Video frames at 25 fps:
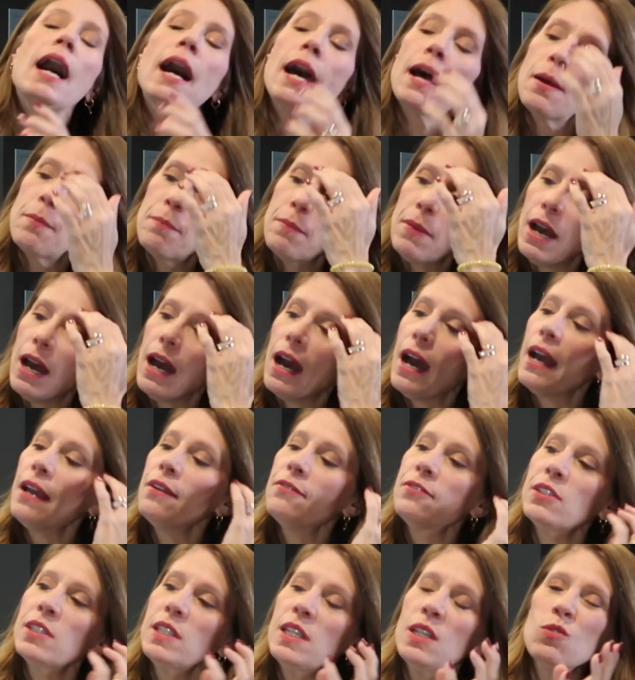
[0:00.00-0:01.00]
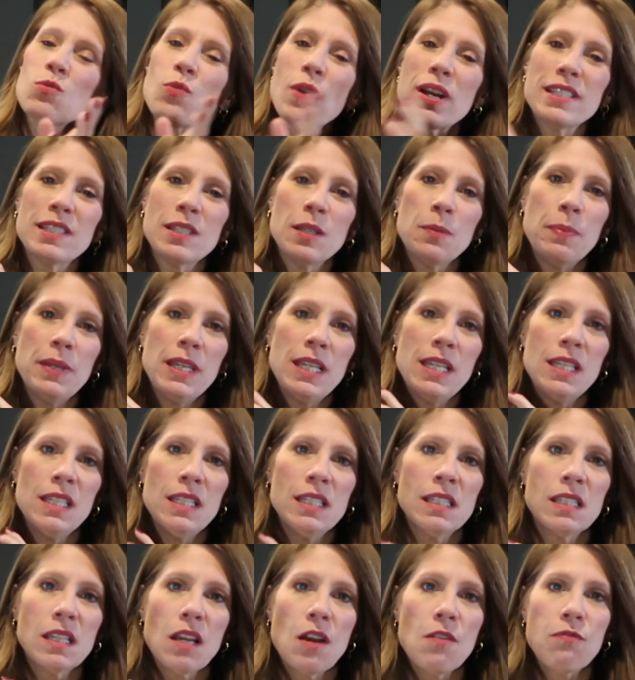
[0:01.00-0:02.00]
um, I've seen
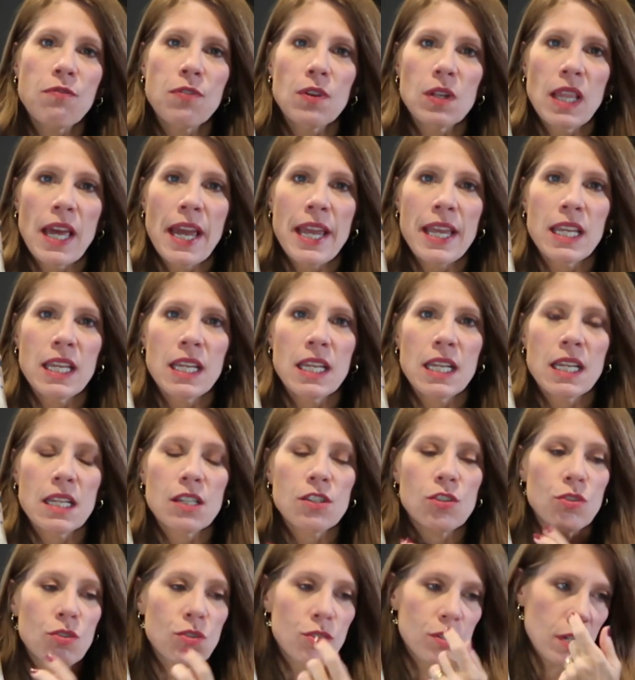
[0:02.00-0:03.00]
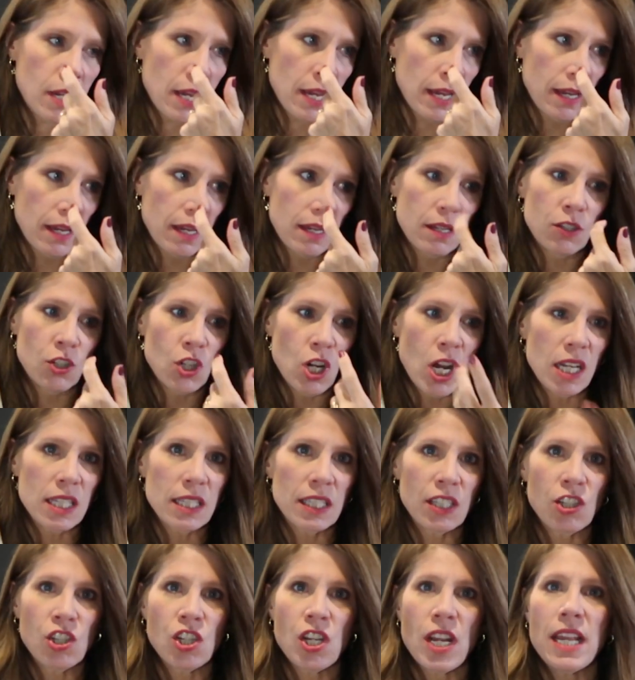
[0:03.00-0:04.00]
recipes for like uh,
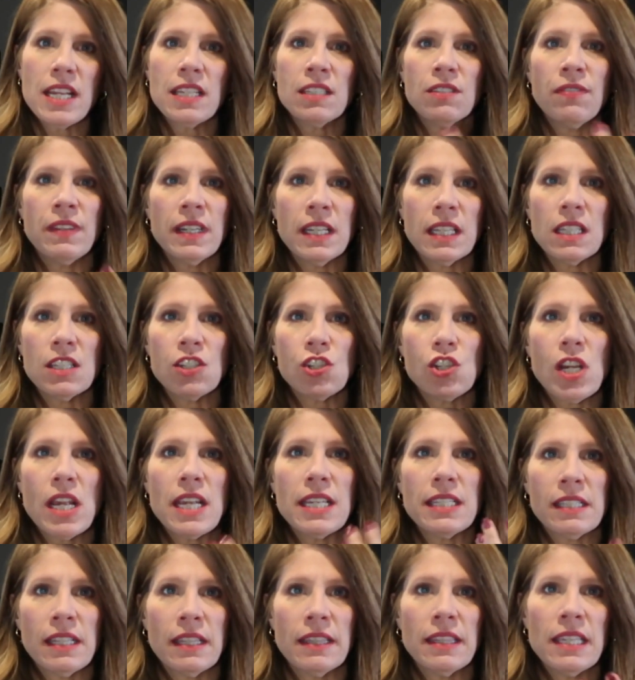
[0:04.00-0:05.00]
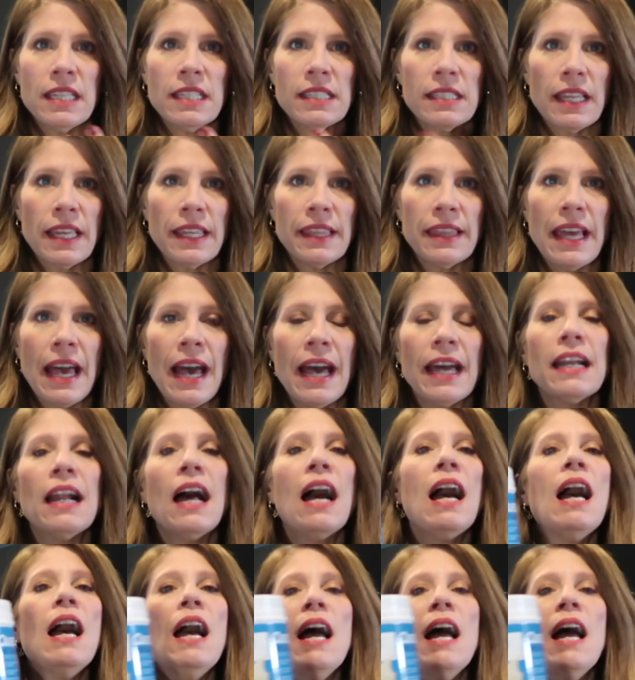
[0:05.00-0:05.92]
chocolate shakes, vanilla shakes, and things like that.